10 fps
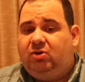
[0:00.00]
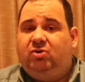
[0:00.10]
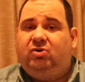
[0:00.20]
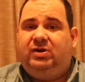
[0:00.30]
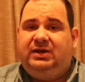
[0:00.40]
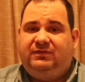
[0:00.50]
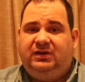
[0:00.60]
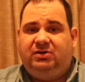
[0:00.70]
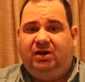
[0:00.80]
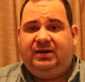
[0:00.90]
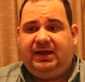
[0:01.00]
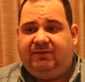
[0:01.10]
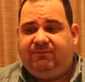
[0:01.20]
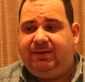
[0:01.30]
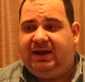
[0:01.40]
or if you don't
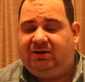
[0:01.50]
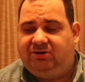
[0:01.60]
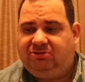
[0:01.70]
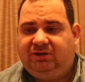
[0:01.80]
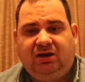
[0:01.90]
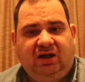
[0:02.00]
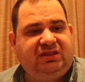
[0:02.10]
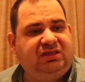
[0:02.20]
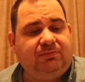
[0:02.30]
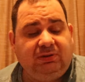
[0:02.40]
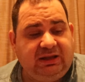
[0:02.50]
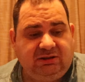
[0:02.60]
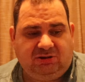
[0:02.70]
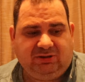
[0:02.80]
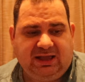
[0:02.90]
have parents, or you've got
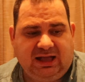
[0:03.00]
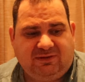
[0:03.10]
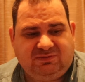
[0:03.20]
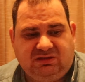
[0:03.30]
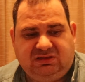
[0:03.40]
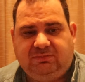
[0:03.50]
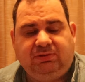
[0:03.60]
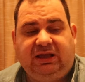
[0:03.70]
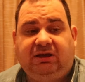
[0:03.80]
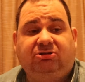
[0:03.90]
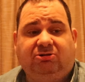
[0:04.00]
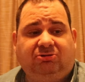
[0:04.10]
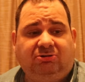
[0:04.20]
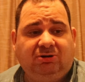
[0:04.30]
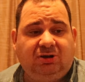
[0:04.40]
siblings looking after siblings,
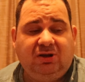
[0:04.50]
or